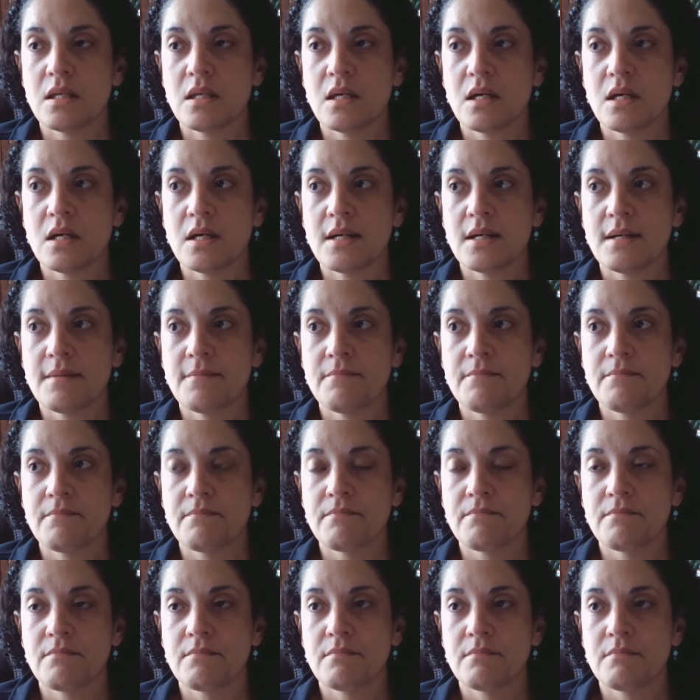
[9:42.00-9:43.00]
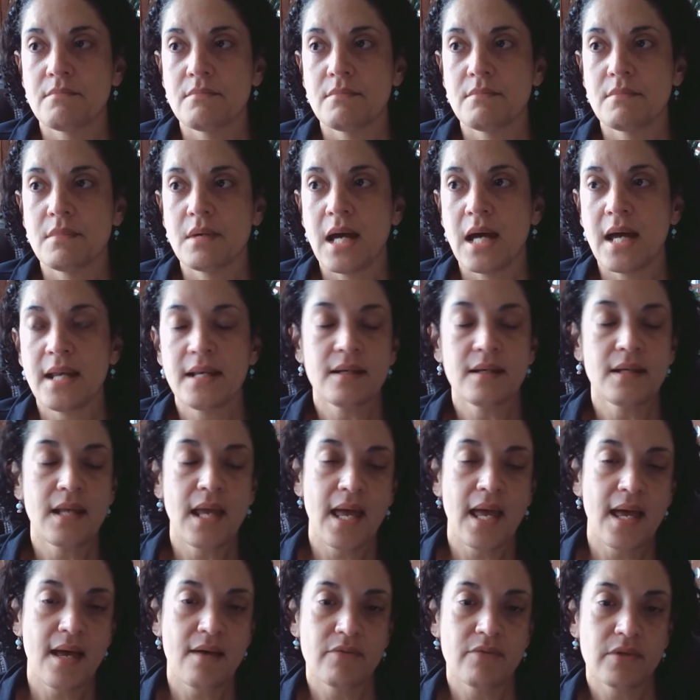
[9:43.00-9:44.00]
I didn't
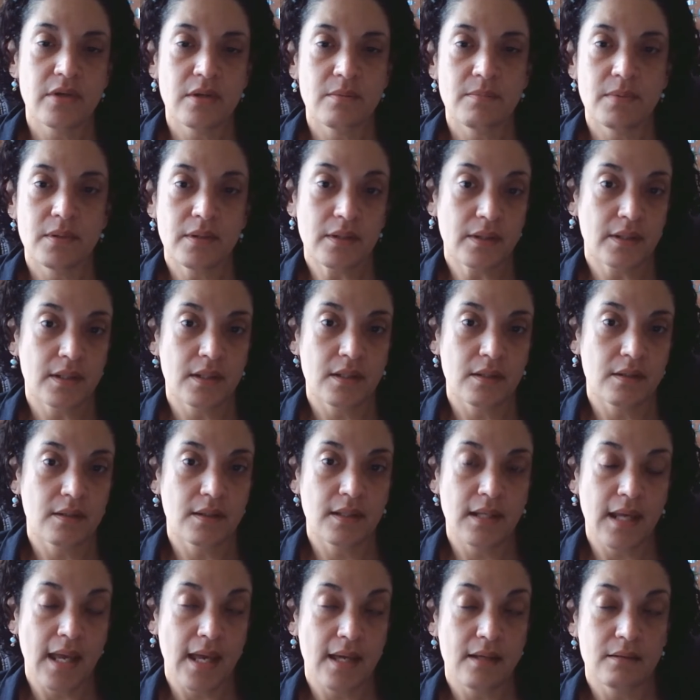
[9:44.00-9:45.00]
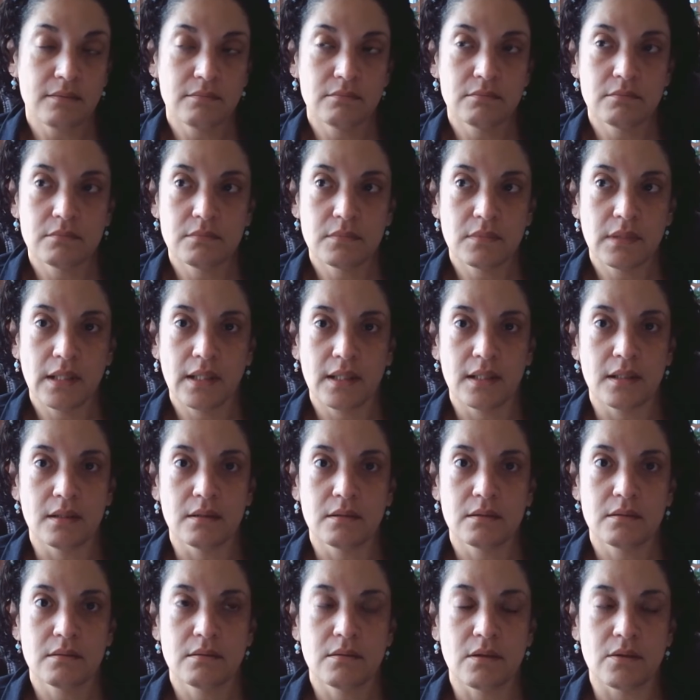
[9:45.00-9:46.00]
have the ability to get,
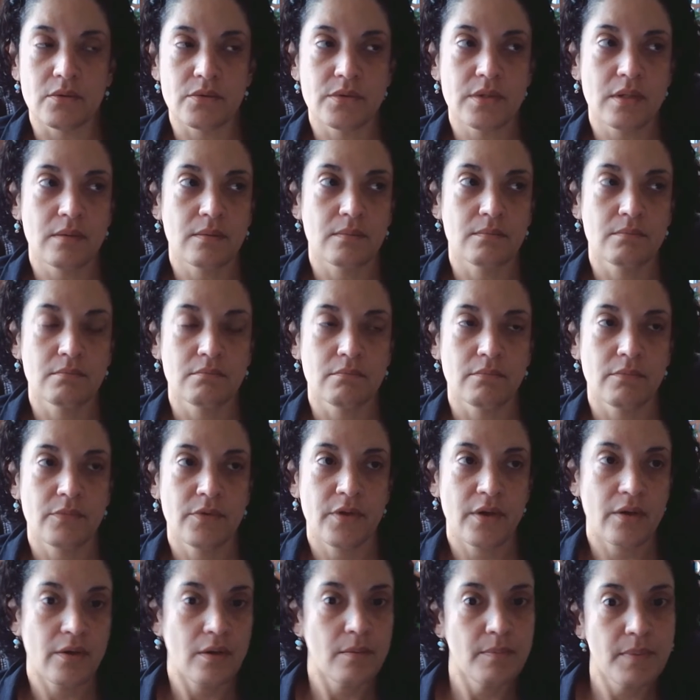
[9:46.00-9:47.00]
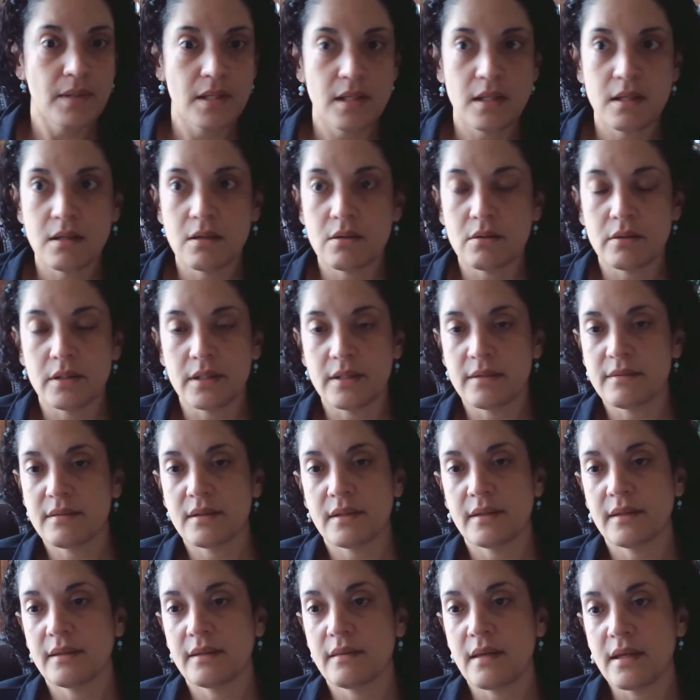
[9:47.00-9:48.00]
like, you know, some therapy or
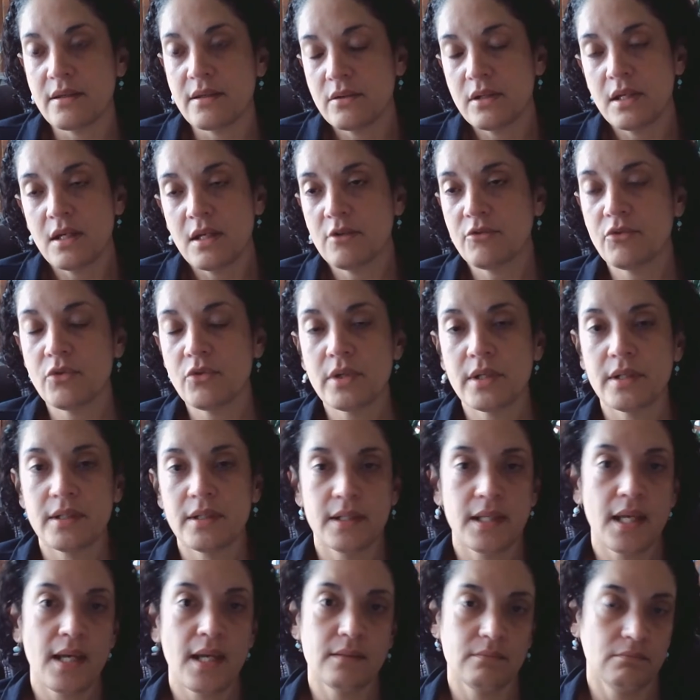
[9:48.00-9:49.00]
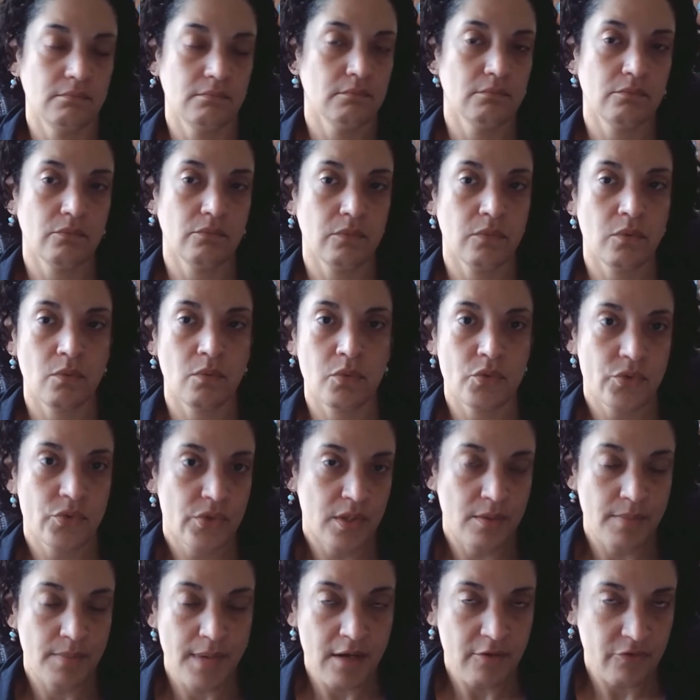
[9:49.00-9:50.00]
anything like that. You can't afford it. Again, who's
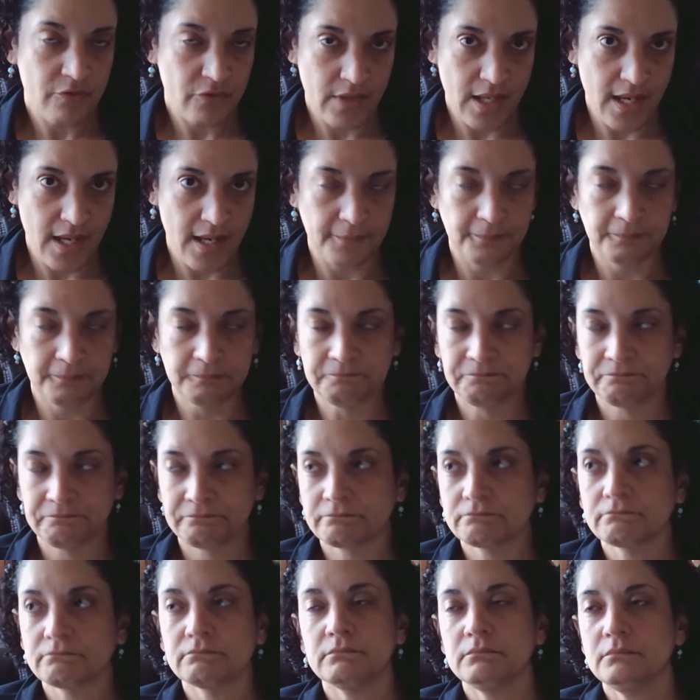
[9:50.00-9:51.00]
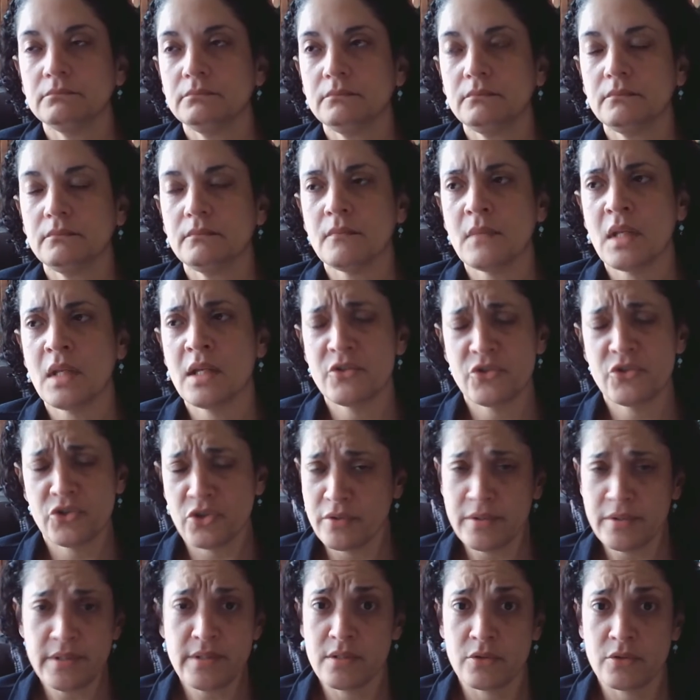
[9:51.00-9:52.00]
going to pay for that?
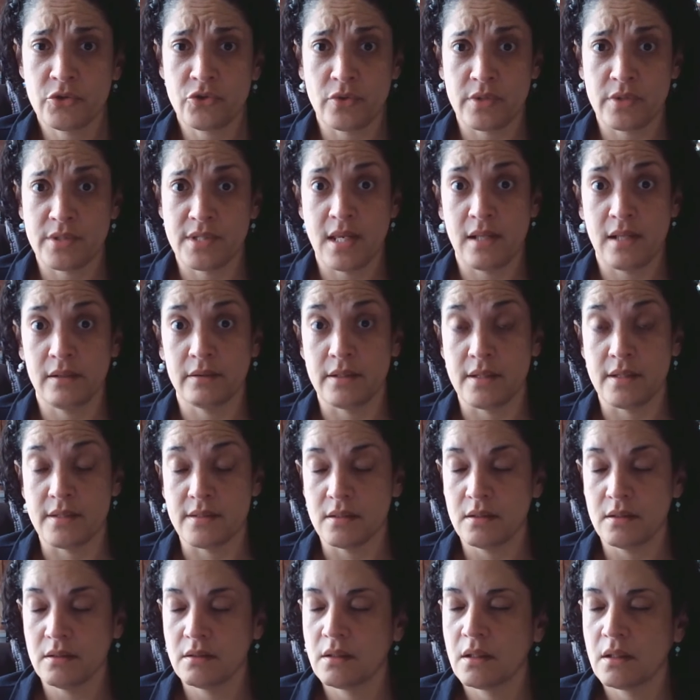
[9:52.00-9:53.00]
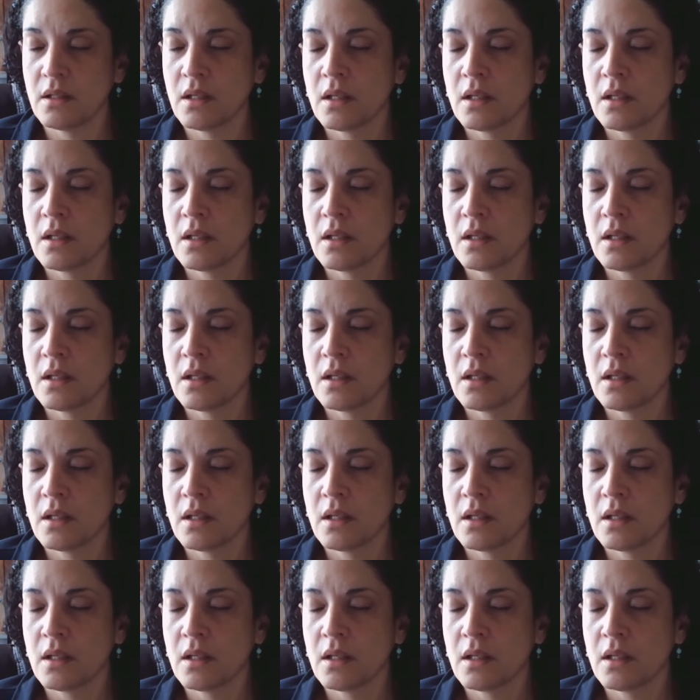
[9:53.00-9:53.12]
Insurance sure as hell doesn't.